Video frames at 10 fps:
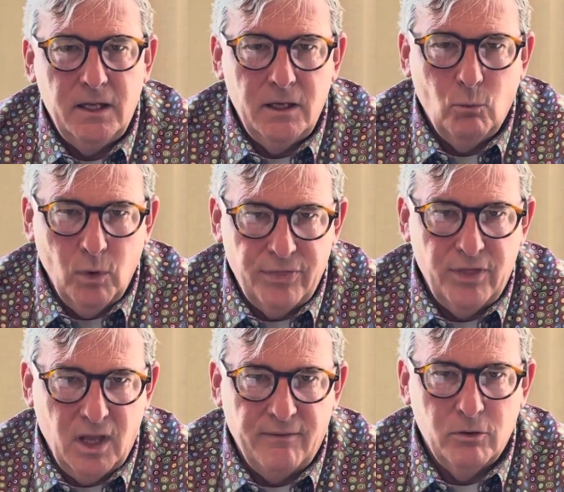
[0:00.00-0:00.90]
with
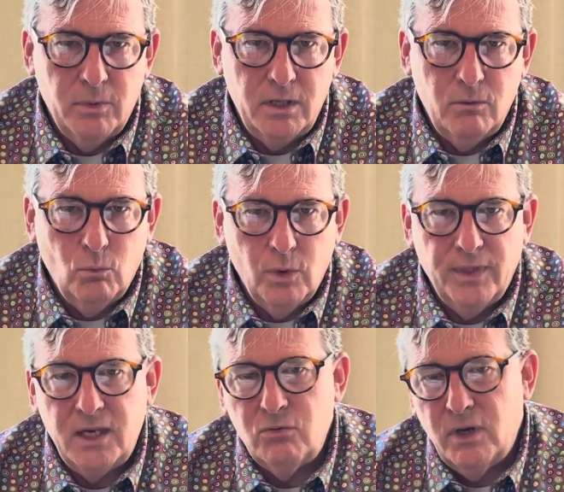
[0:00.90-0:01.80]
the government when
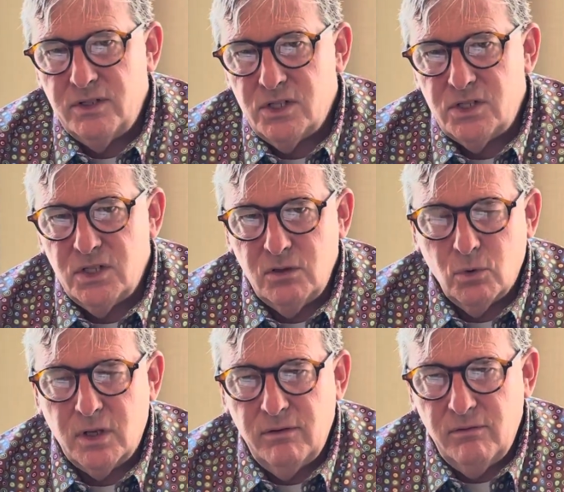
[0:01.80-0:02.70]
they transitioned
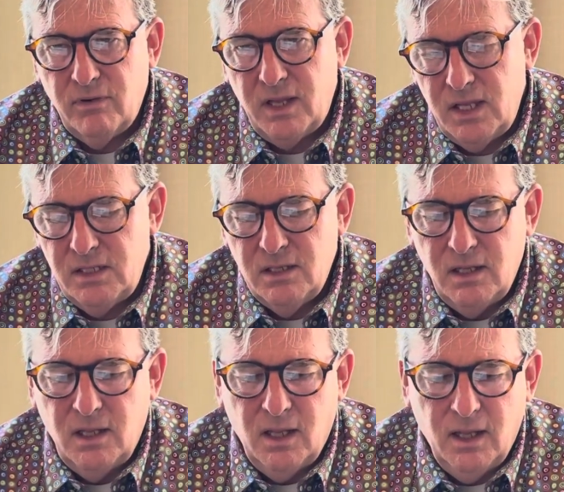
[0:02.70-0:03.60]
or conveyed
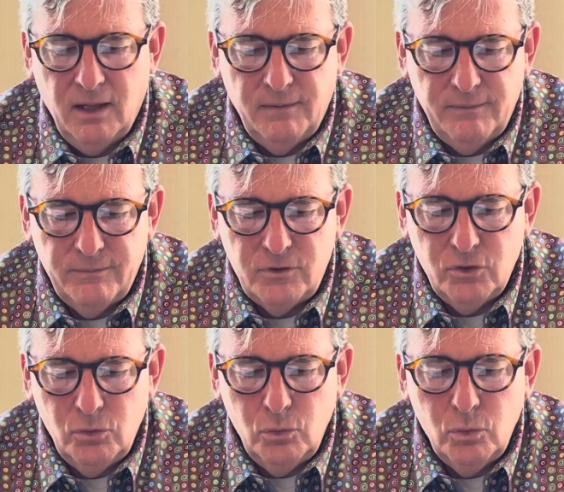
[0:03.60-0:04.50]

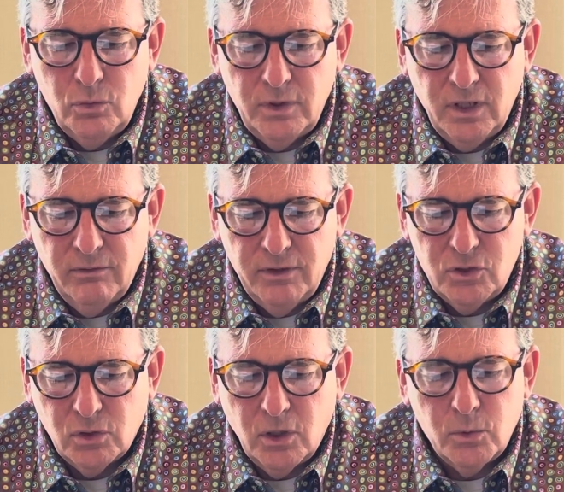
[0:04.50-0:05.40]
to
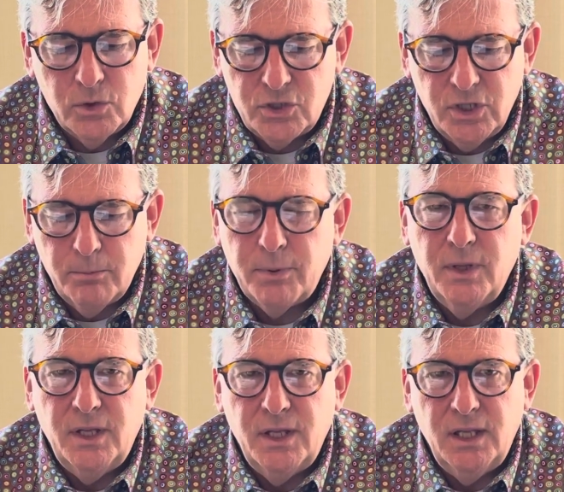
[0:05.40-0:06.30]
individual ownership
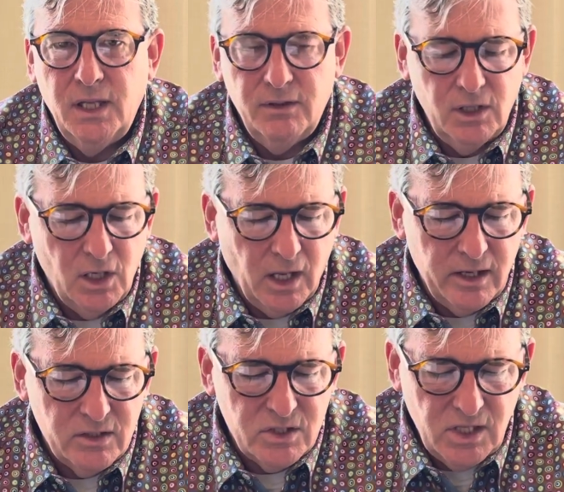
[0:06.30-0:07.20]
in the
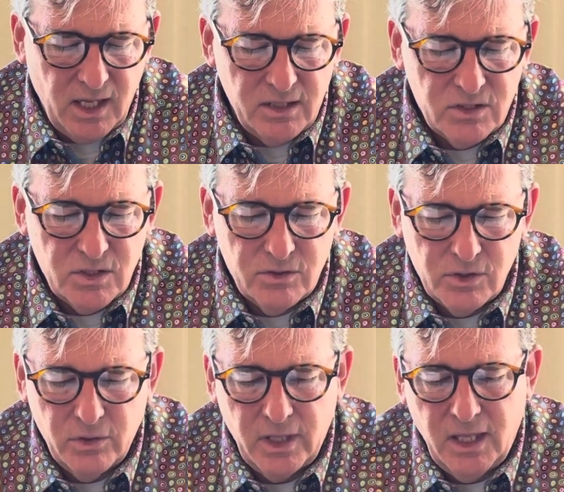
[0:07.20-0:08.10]
United States.
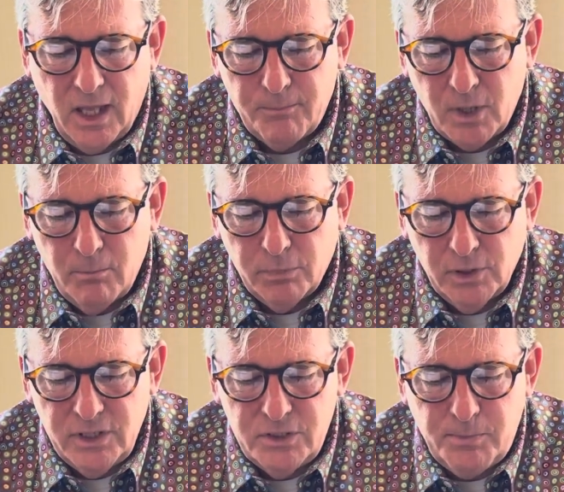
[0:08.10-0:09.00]
So they kept
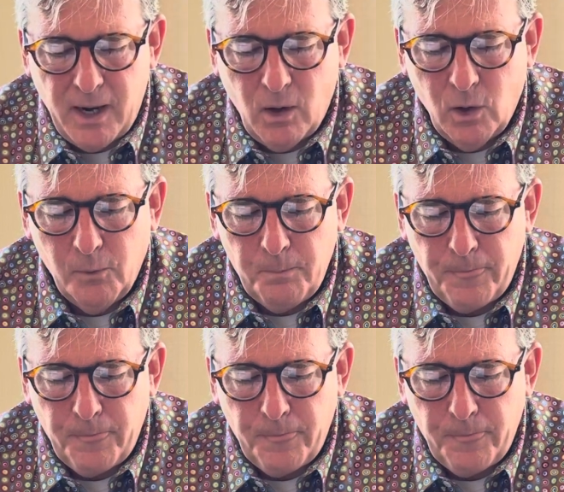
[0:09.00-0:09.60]
police power,